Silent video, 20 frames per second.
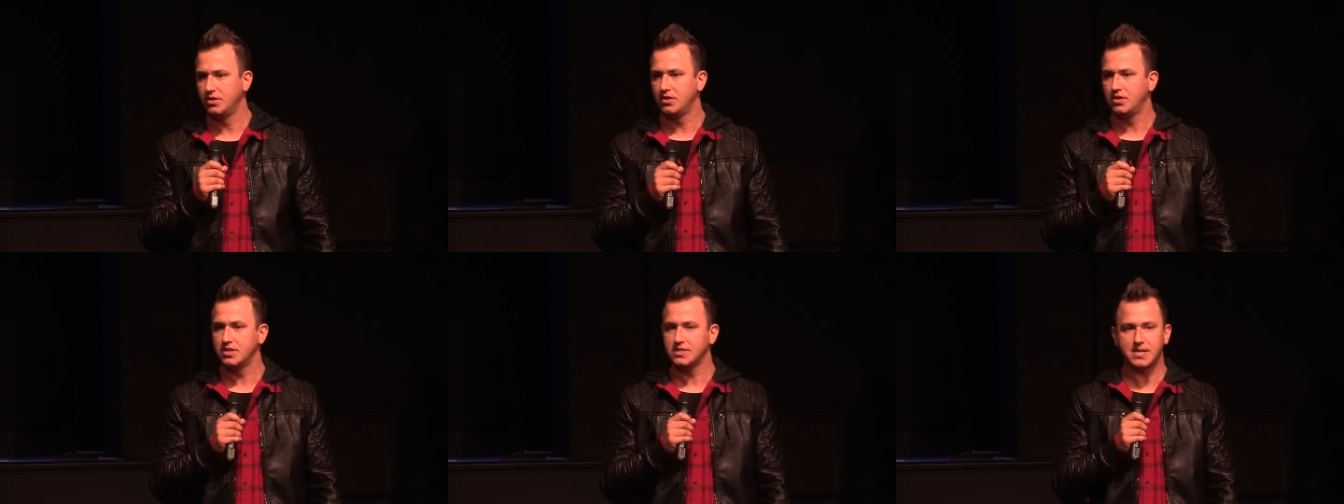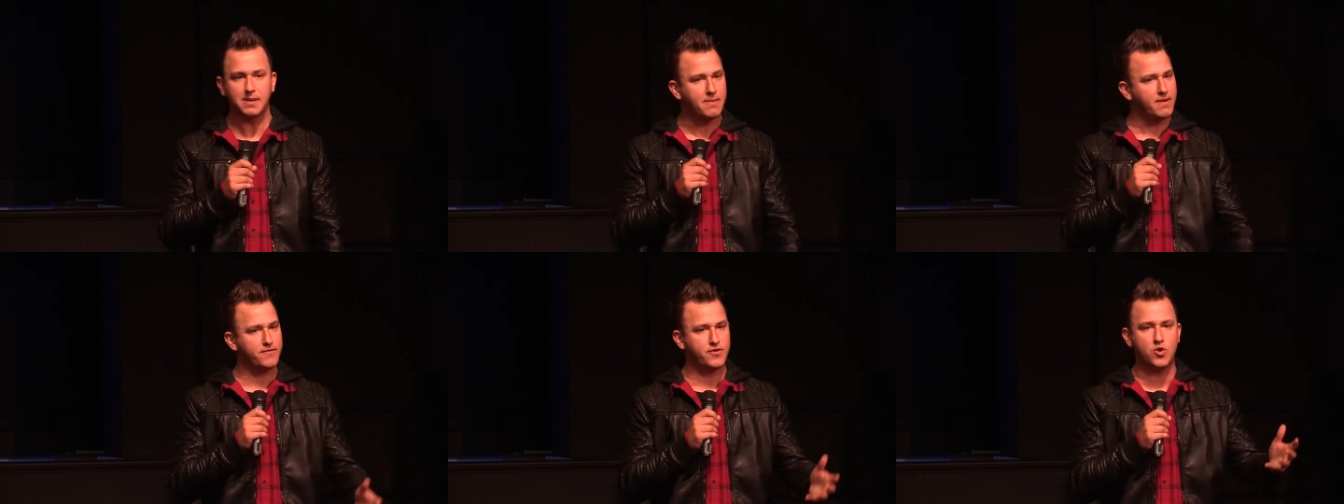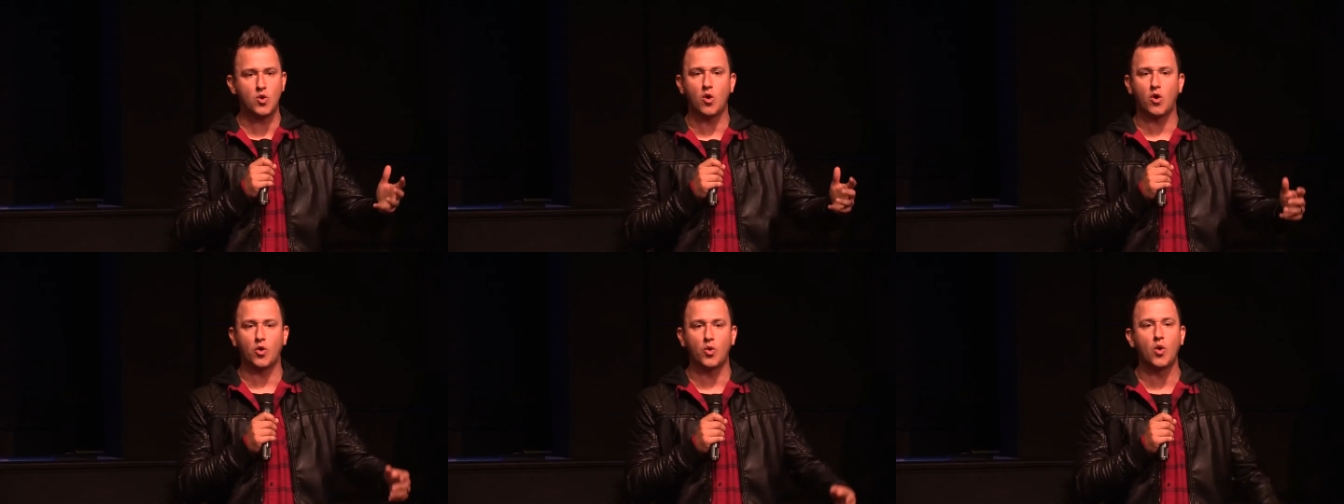Some of
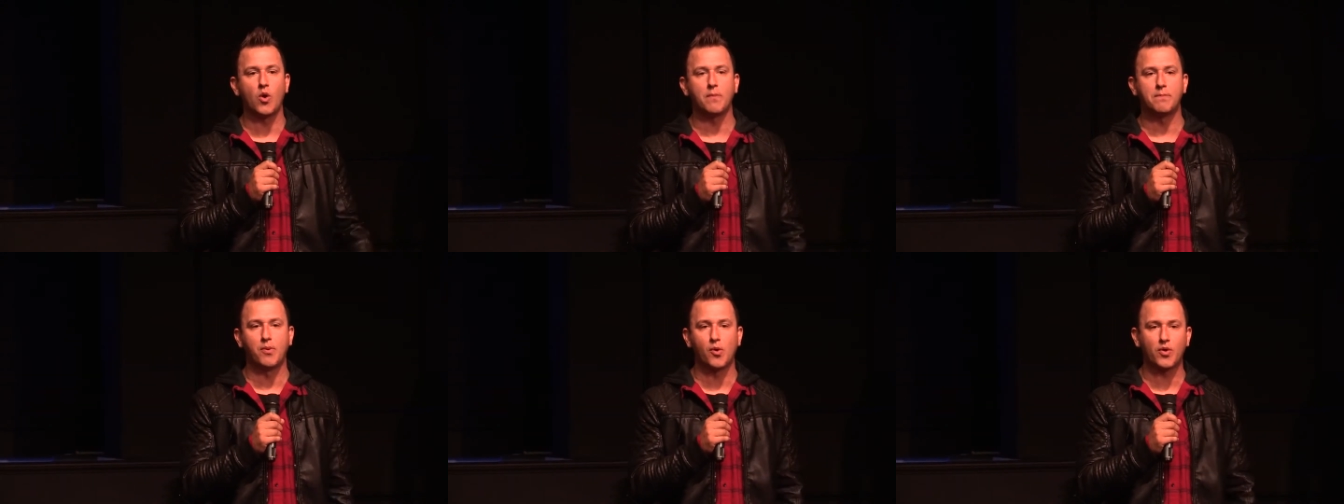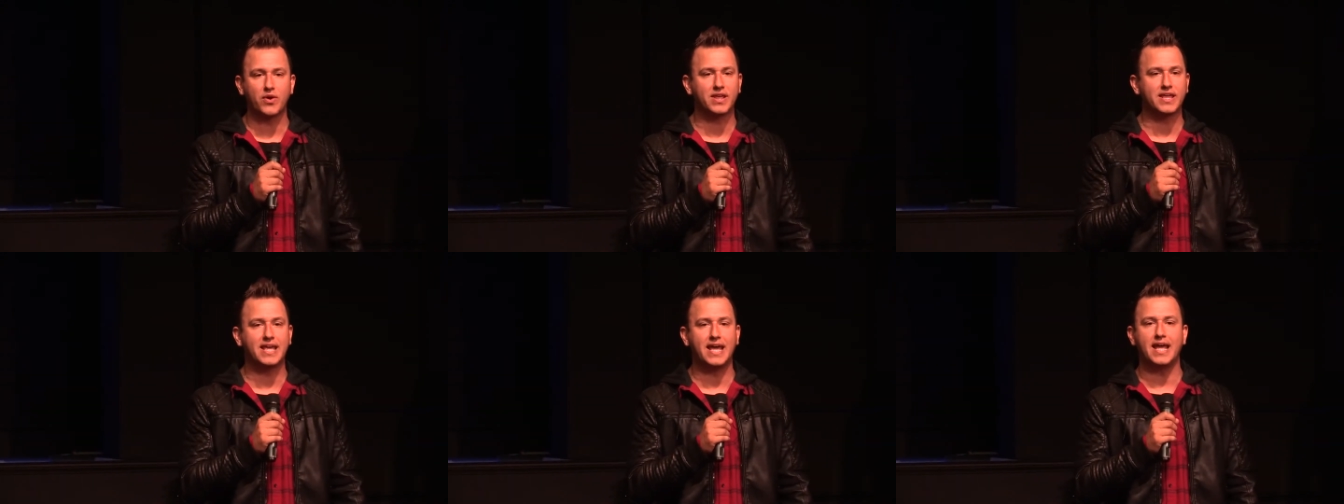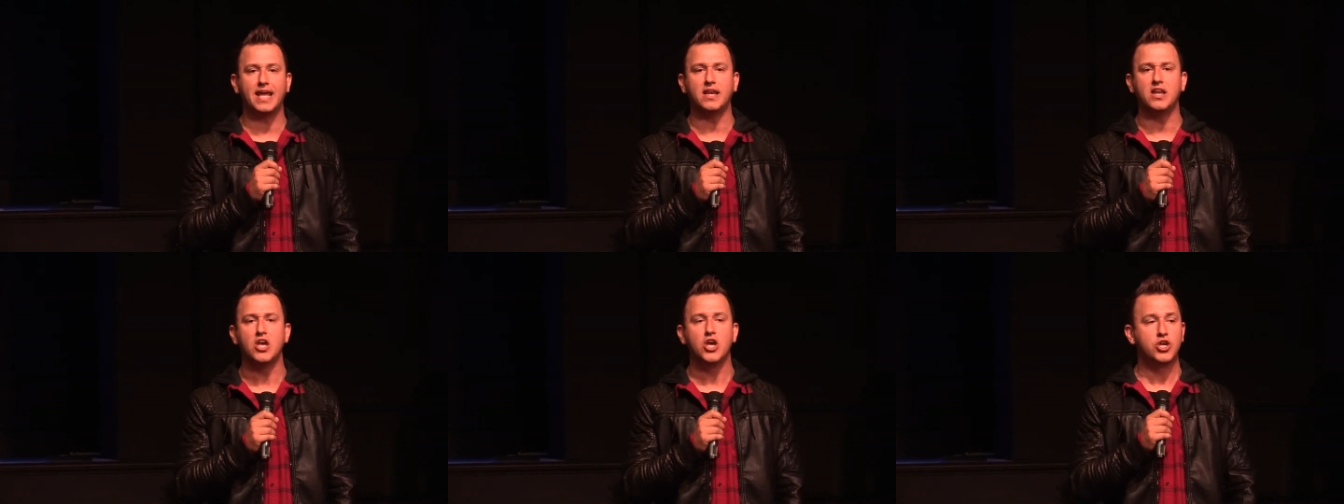you are who are born
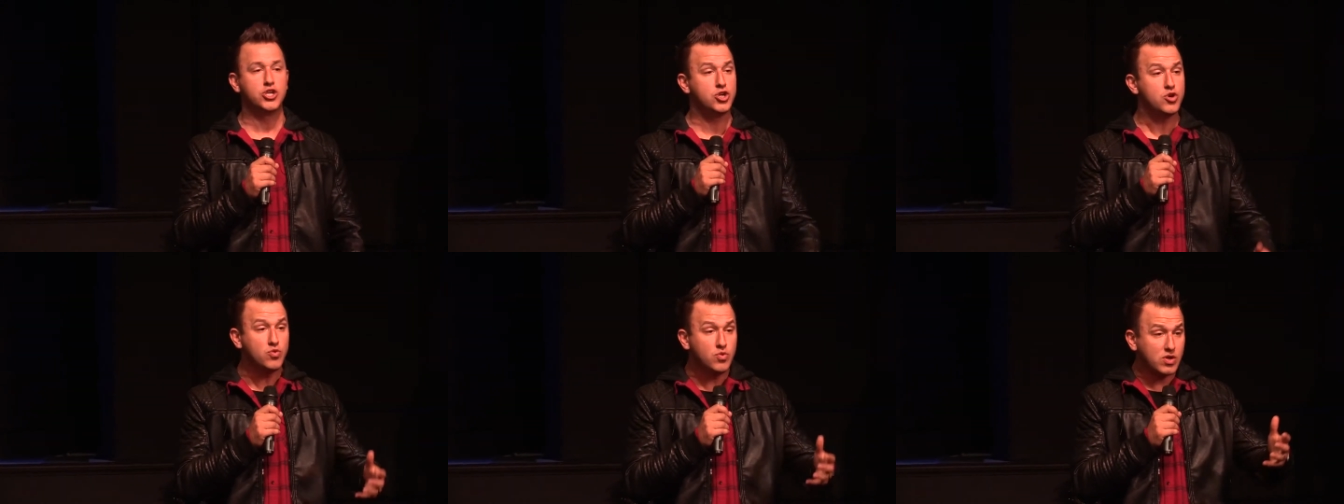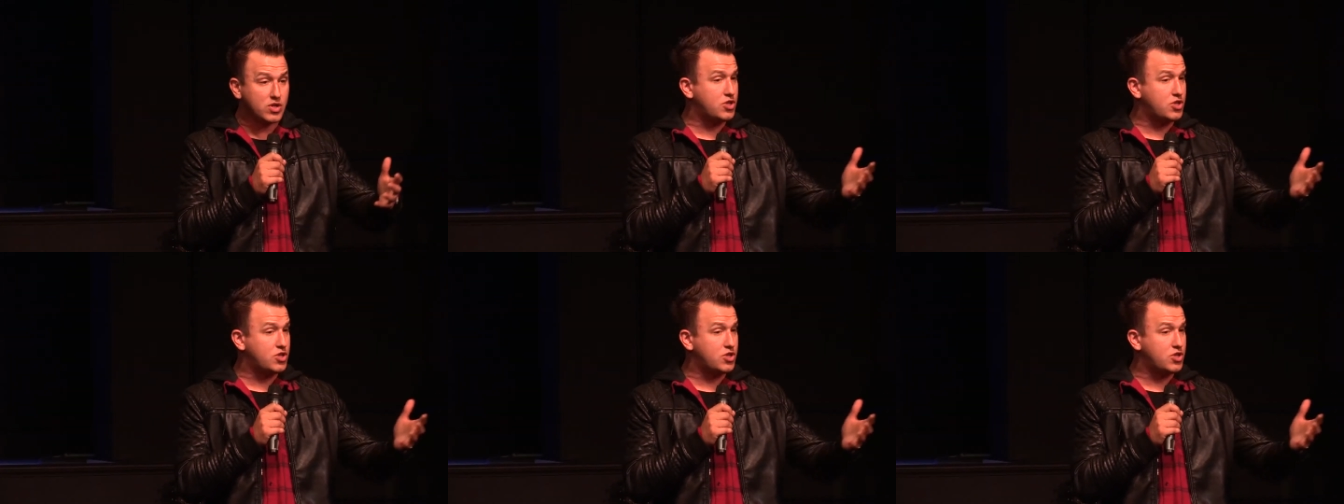again, you,